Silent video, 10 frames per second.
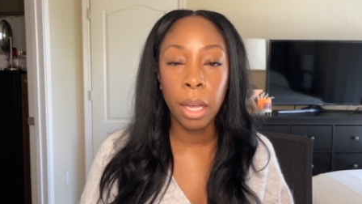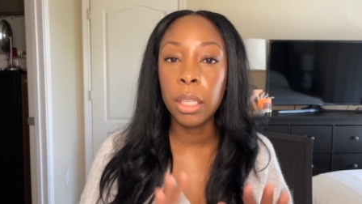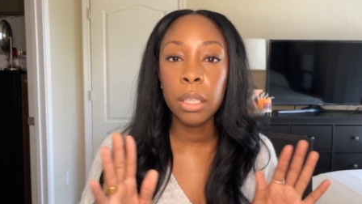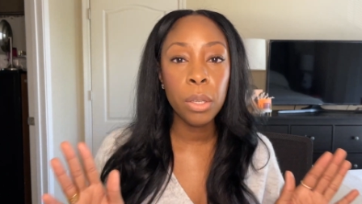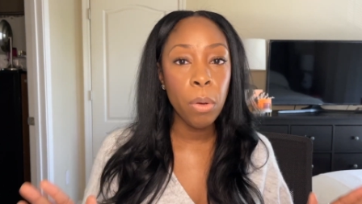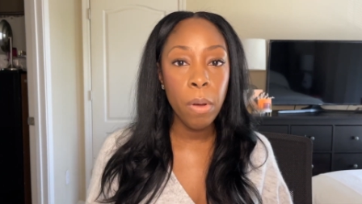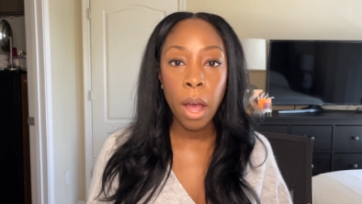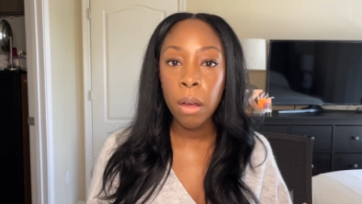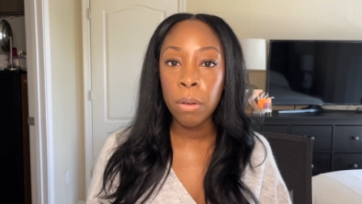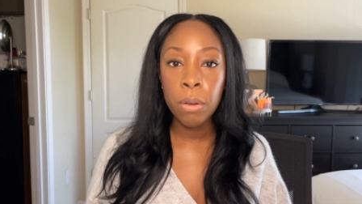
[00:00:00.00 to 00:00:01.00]
Like just go
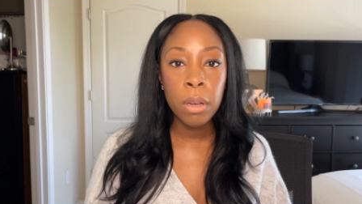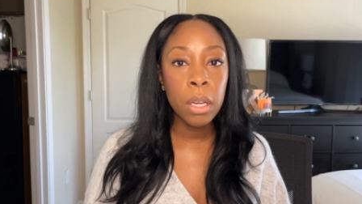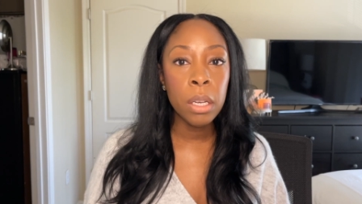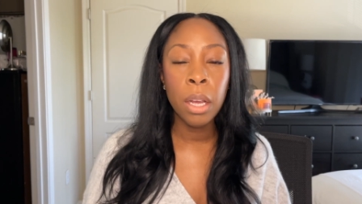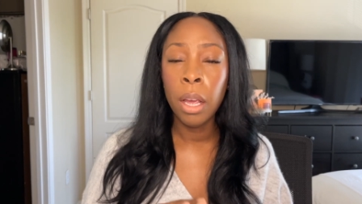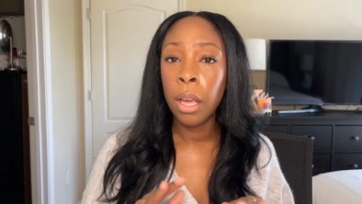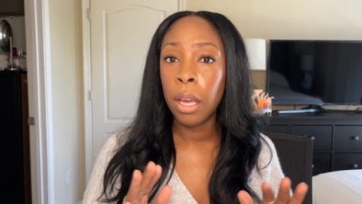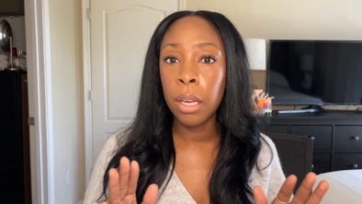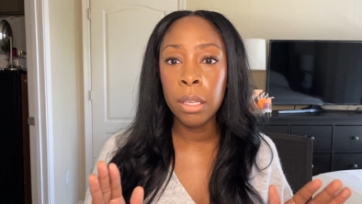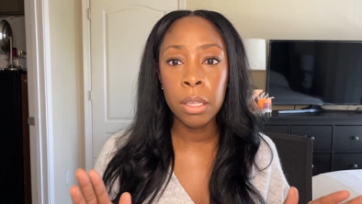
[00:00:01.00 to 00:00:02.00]
out on
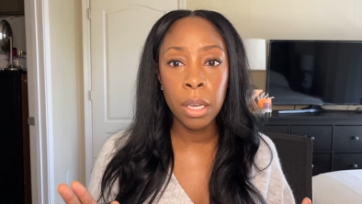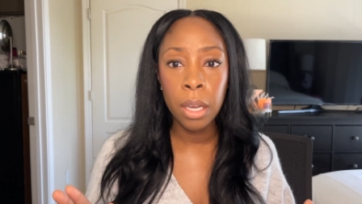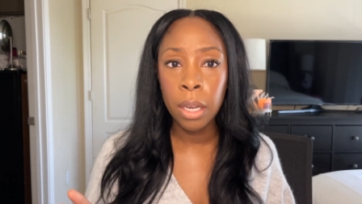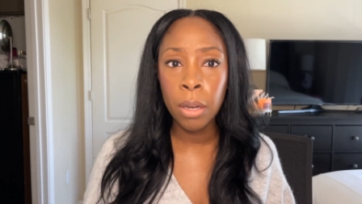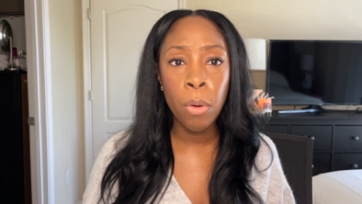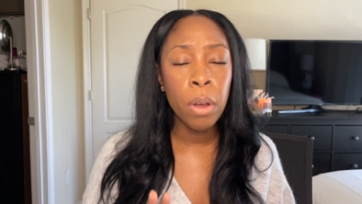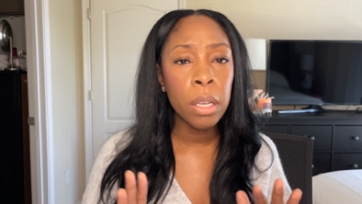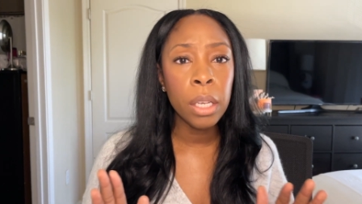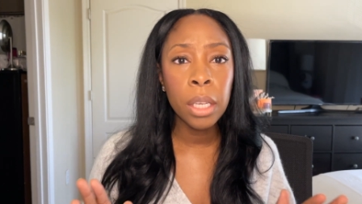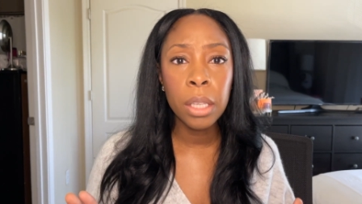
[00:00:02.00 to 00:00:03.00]
Indeed, go
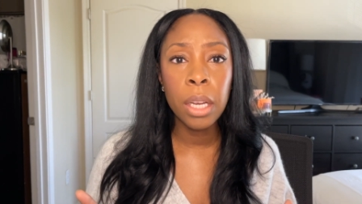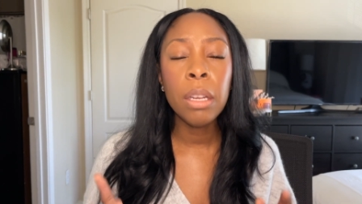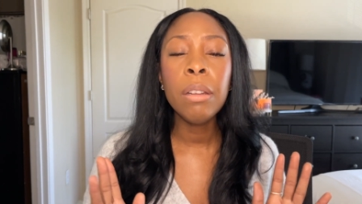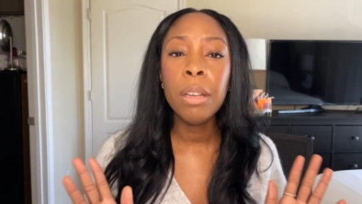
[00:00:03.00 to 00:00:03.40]
on LinkedIn,